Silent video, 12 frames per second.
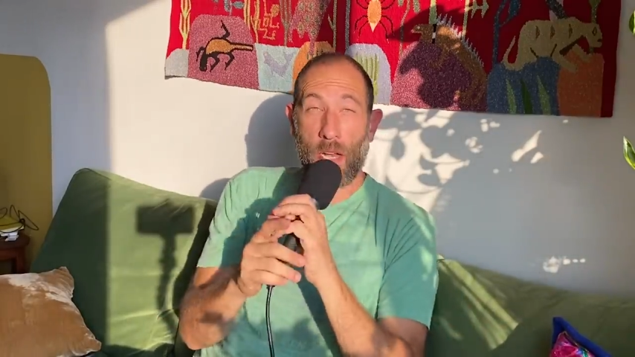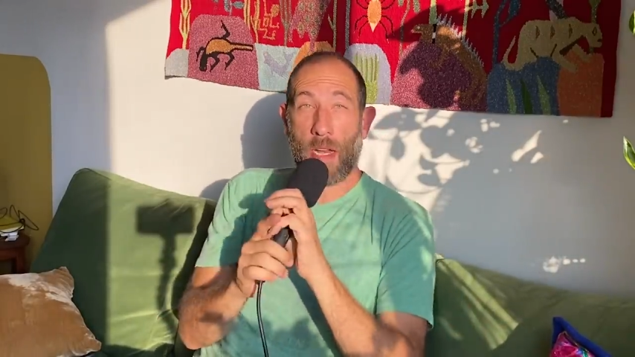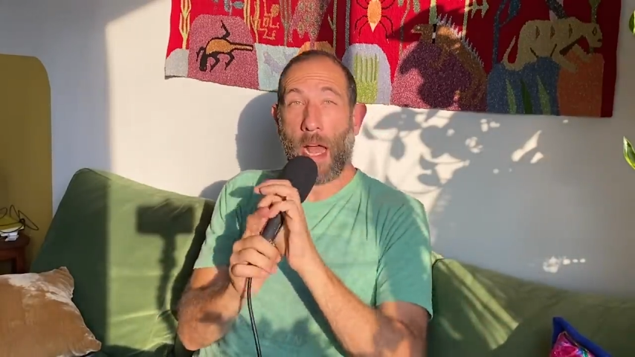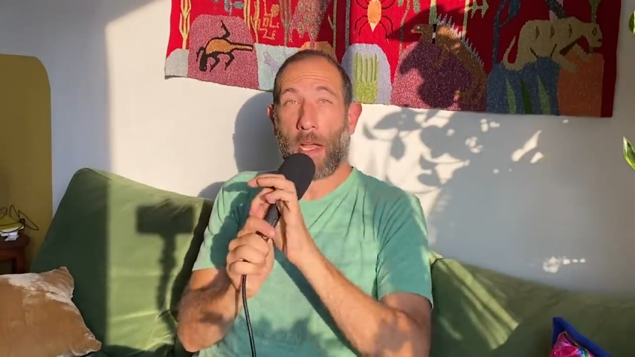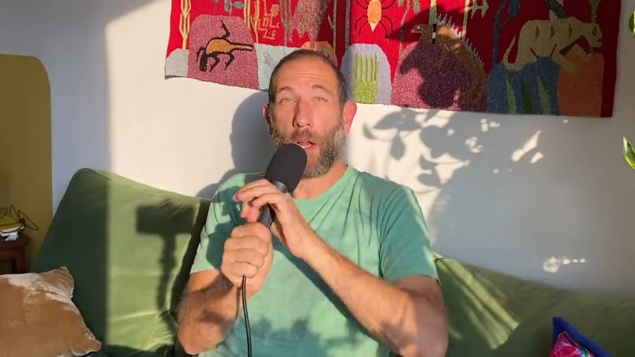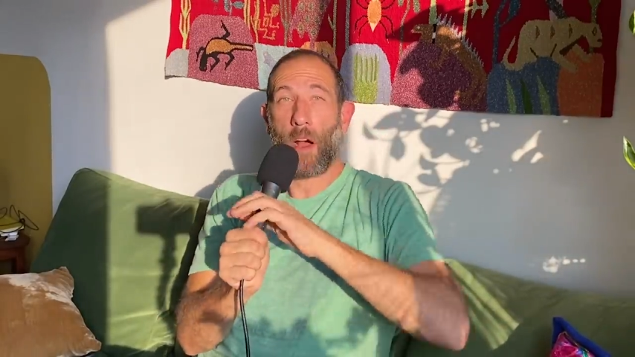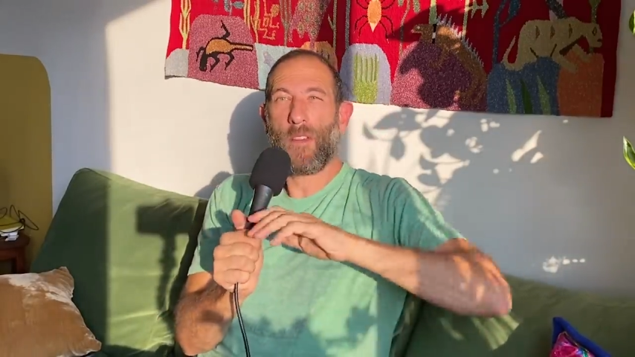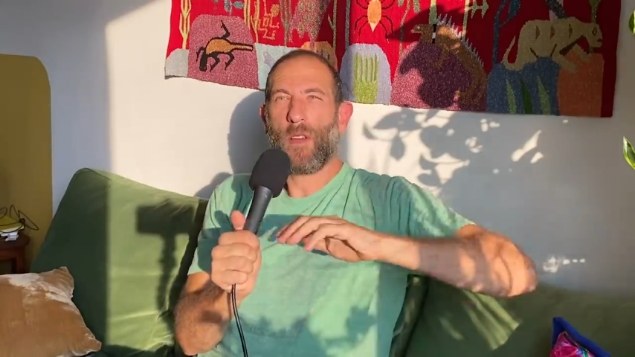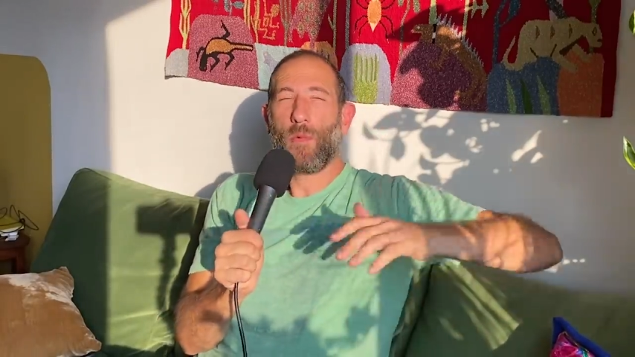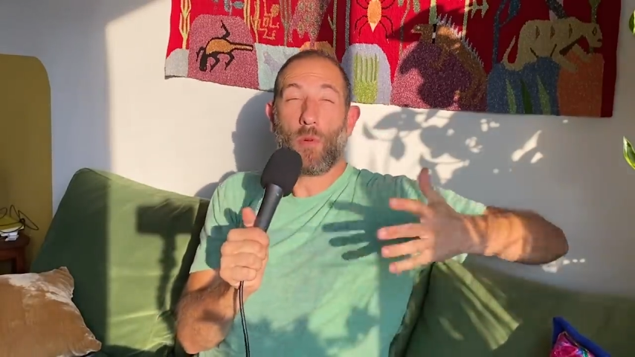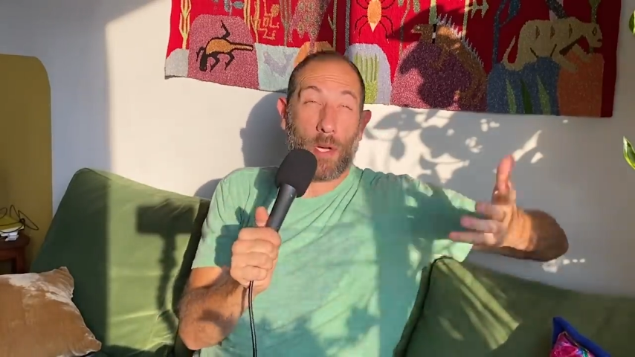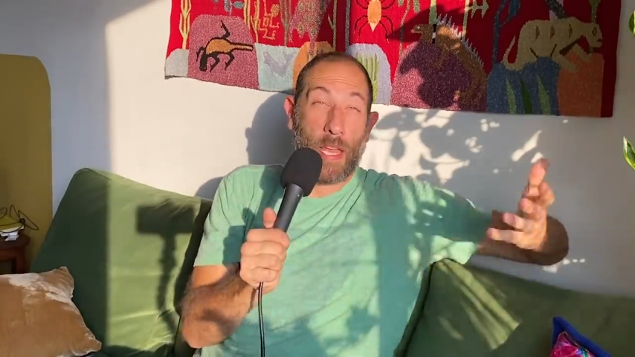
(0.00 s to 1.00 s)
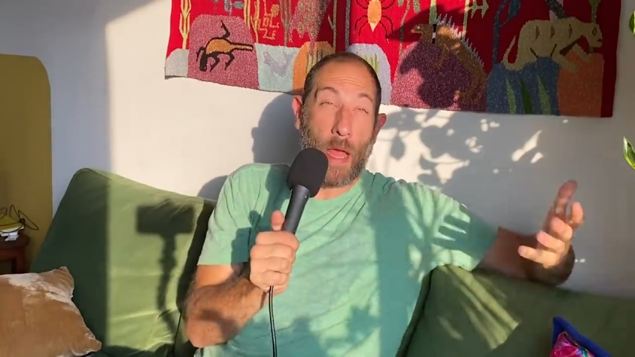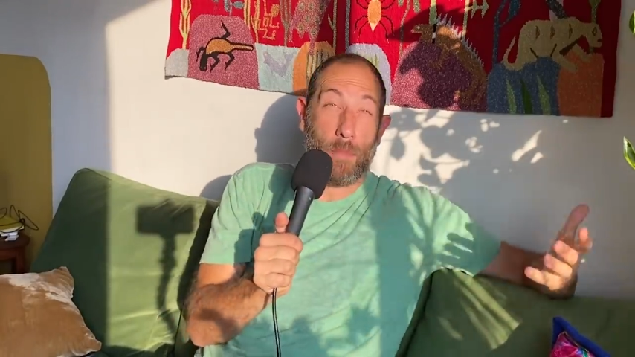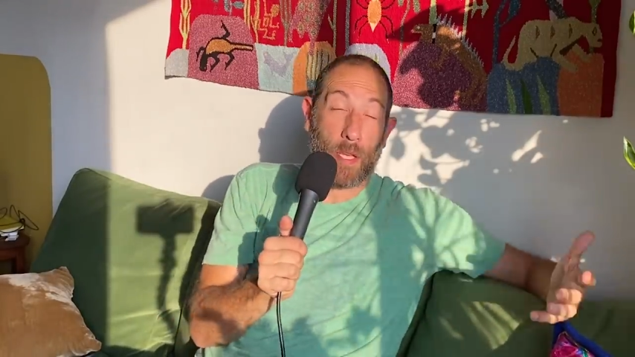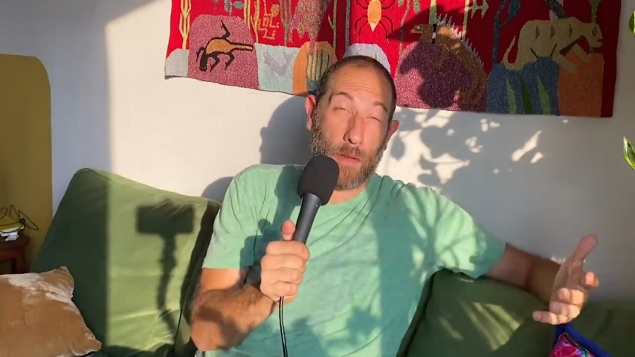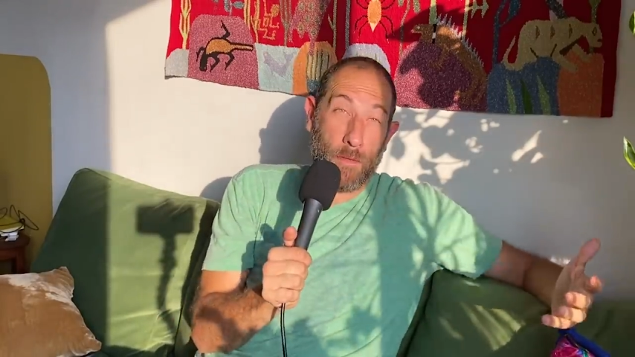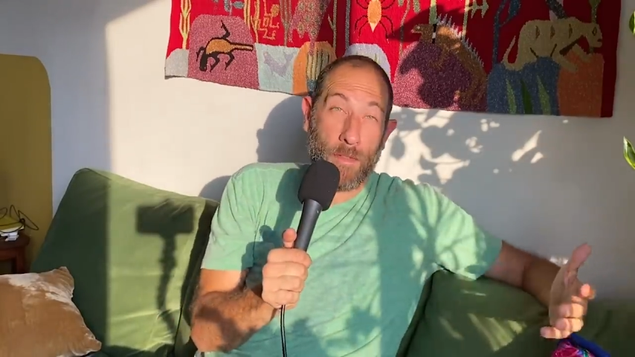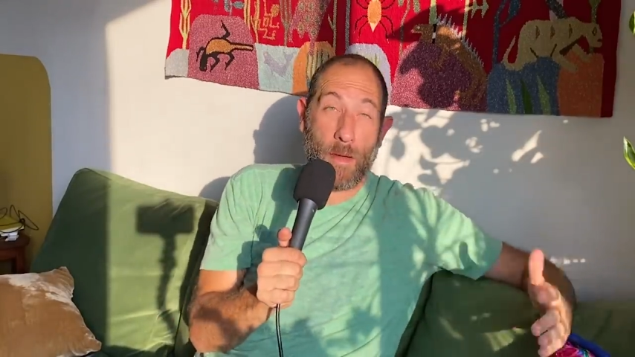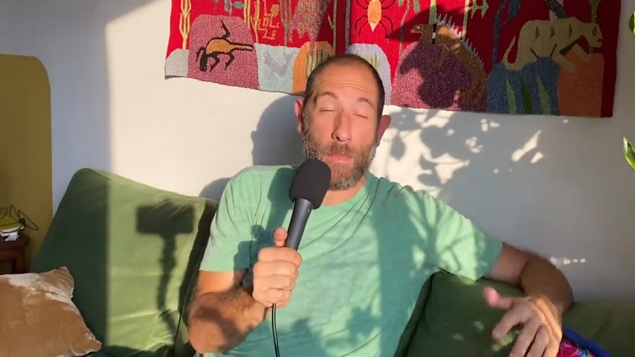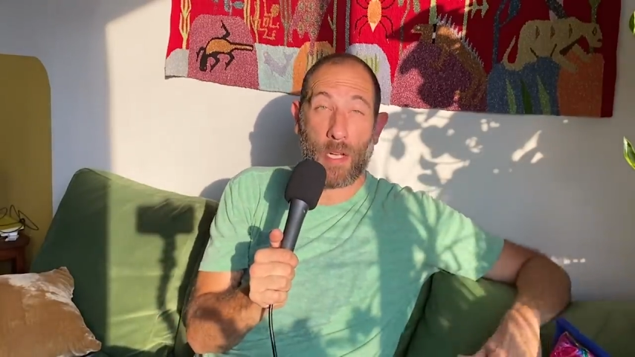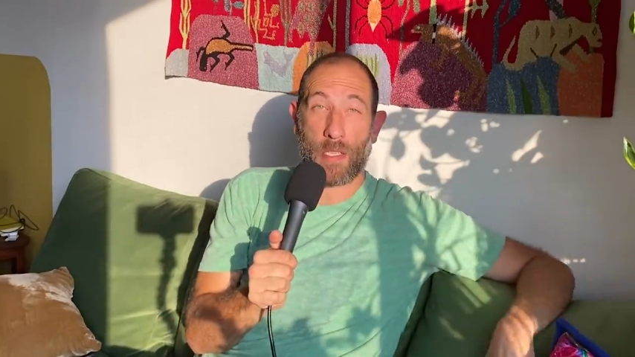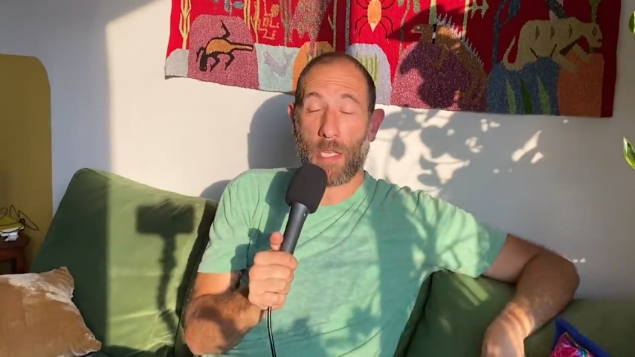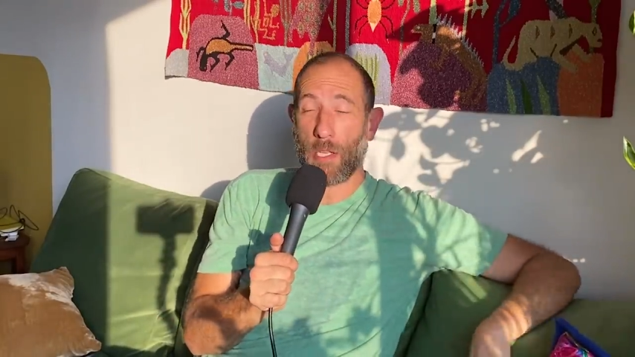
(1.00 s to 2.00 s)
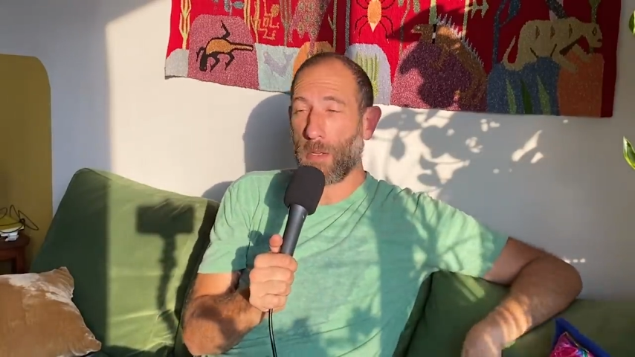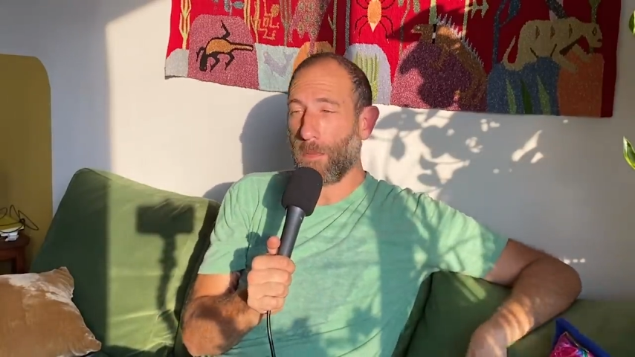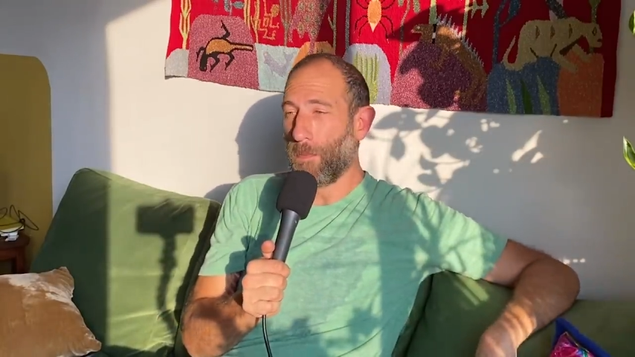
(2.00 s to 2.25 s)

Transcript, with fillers: knock it off. We were gambling, $5 each.